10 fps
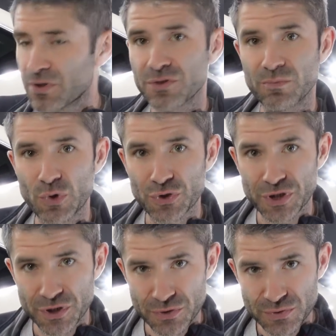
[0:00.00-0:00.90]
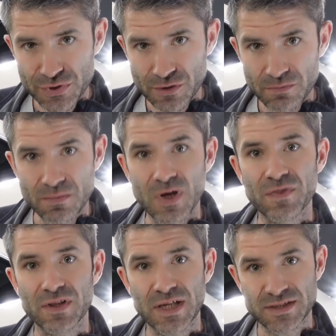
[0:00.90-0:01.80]
The more you use them,
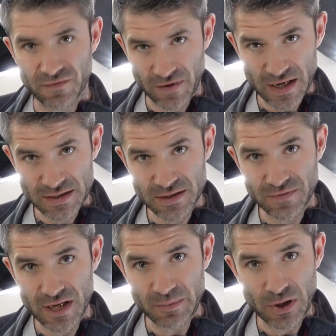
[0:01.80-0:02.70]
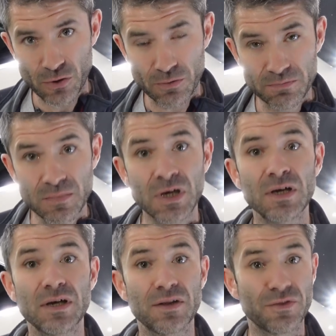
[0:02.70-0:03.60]
the less effective they become,
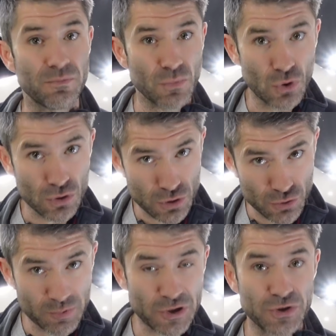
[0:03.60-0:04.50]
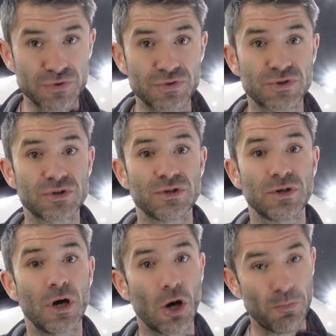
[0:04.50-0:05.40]
and the more lubricants
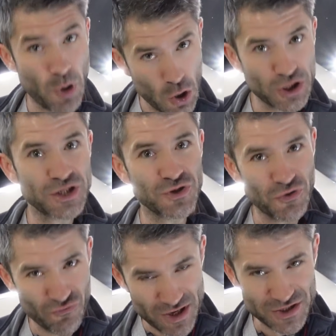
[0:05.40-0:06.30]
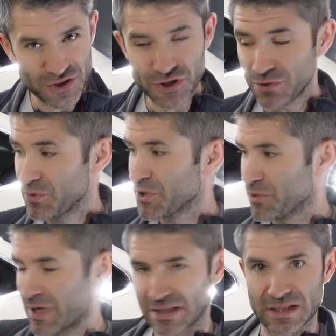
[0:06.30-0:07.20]
or polish residue
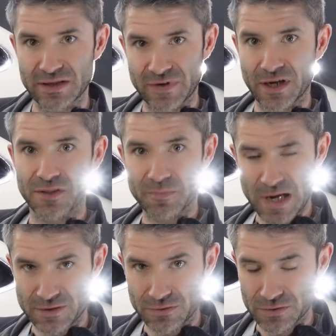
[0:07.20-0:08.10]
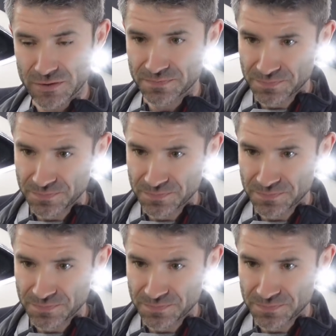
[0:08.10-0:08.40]
you are leaving on the panels.